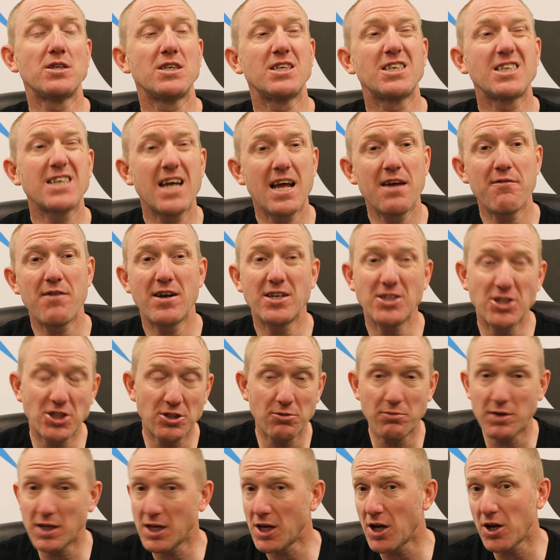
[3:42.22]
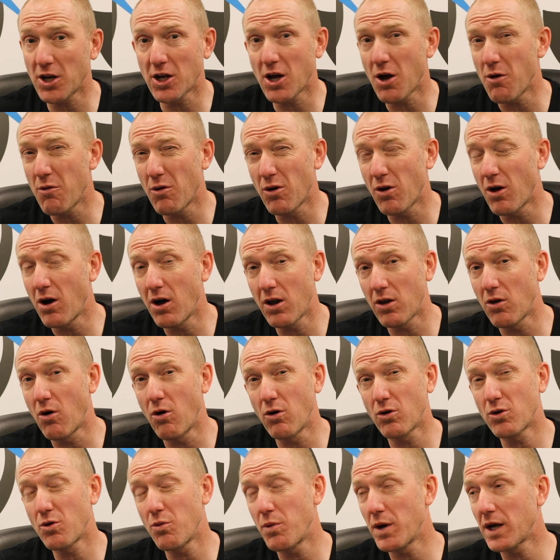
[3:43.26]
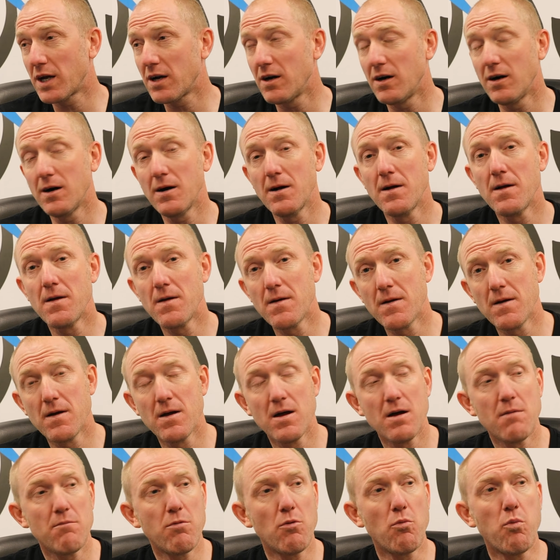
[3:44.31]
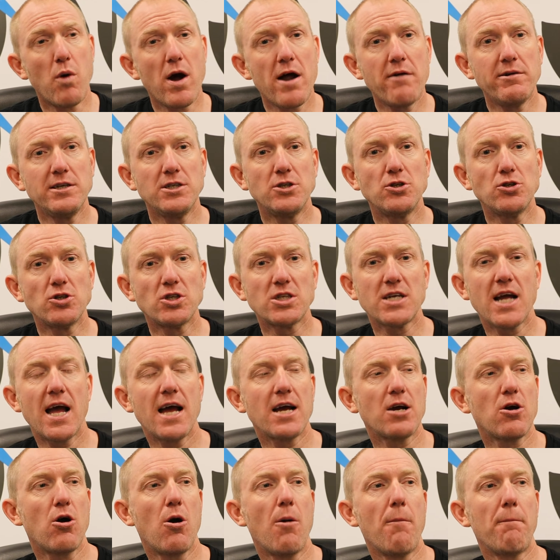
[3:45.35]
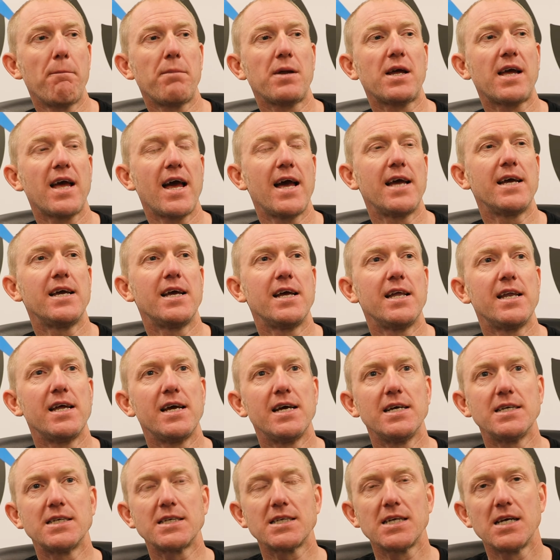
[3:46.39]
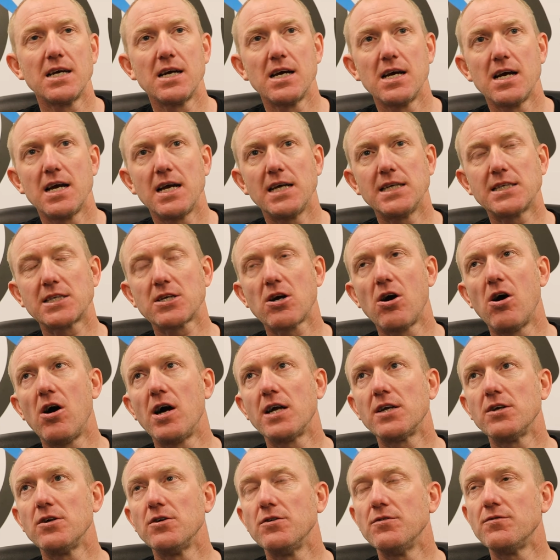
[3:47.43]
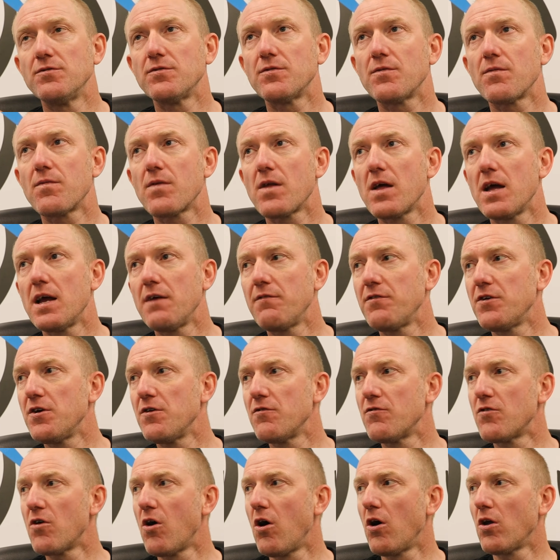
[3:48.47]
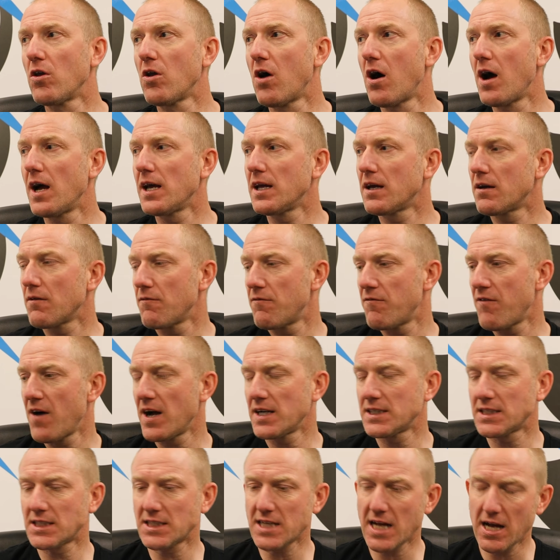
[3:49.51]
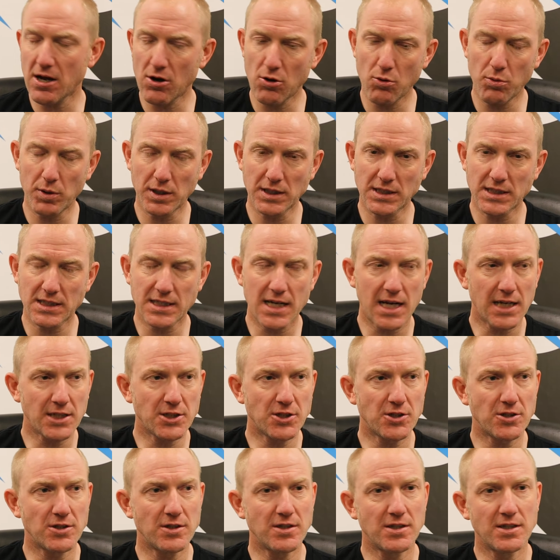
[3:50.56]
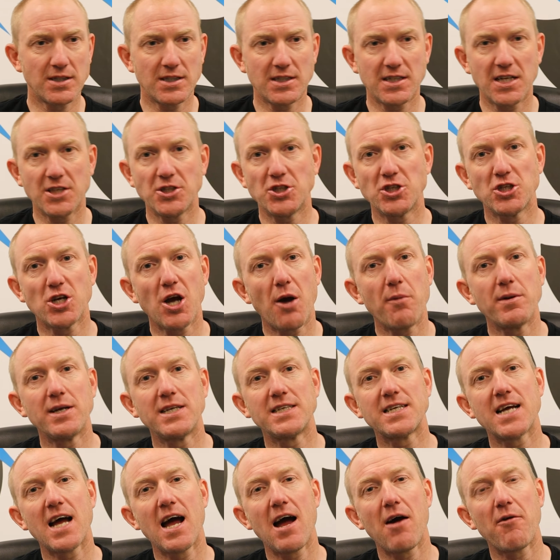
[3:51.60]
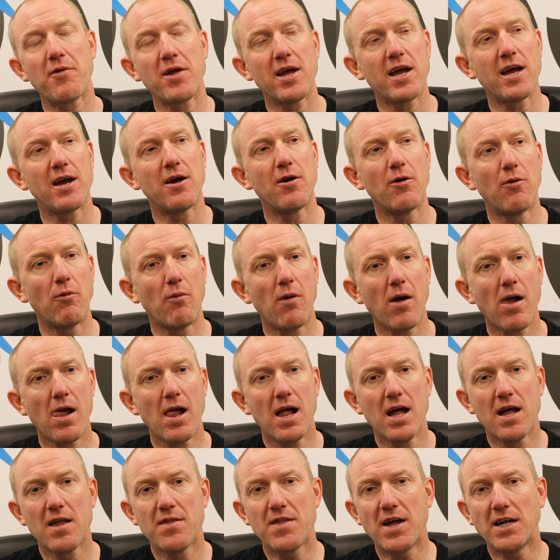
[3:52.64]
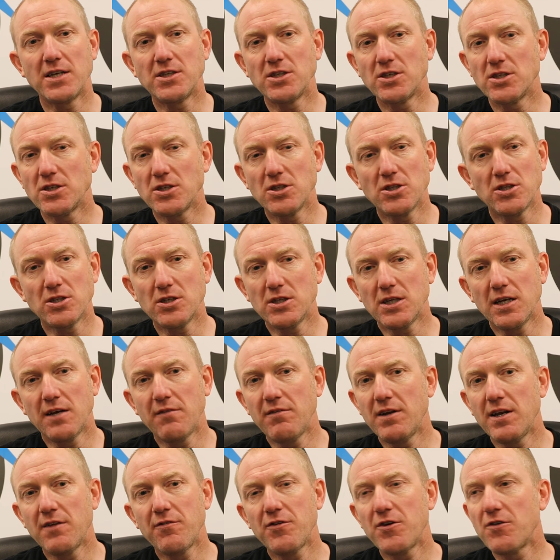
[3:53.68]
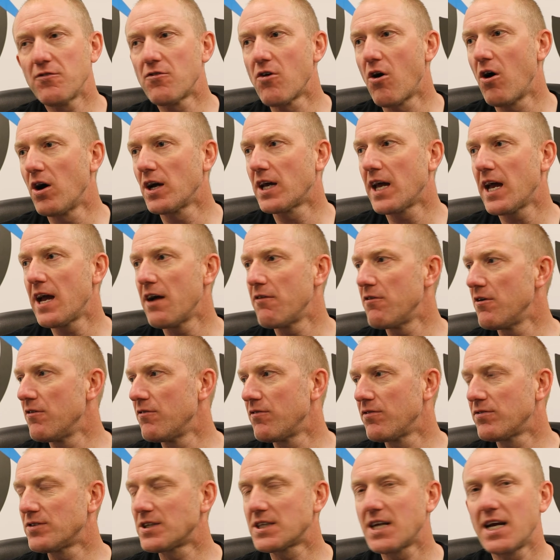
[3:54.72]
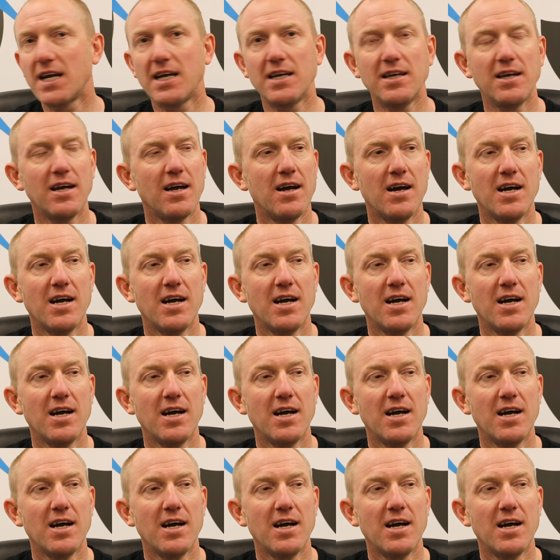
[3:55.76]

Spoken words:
to save energy and we're going to go a lot quicker. But where it does get complicated is kind of, if you've got like fast tailwind sections and then you're going downhill, then even if you've got a gear of say